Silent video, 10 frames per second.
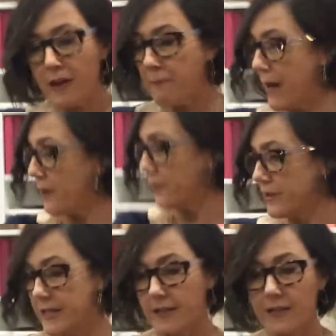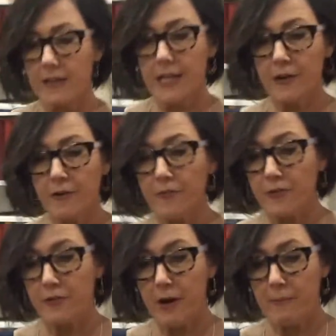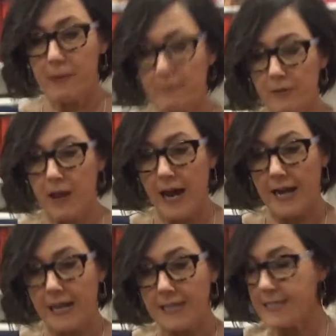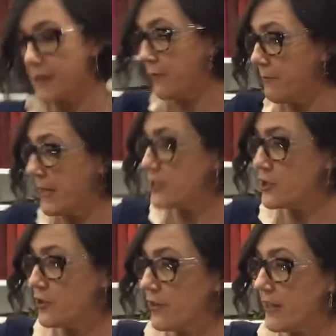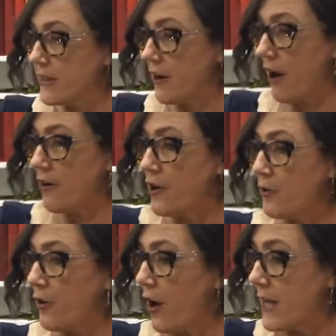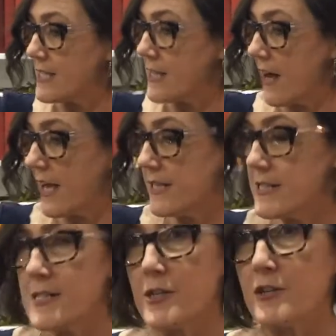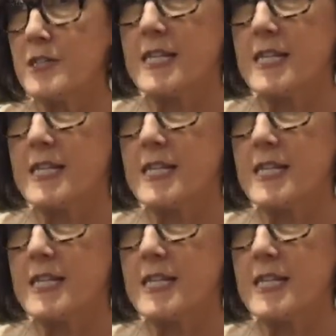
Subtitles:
other thing about the Lia Griffith crepe paper line is that we made sure that there are no cross lines.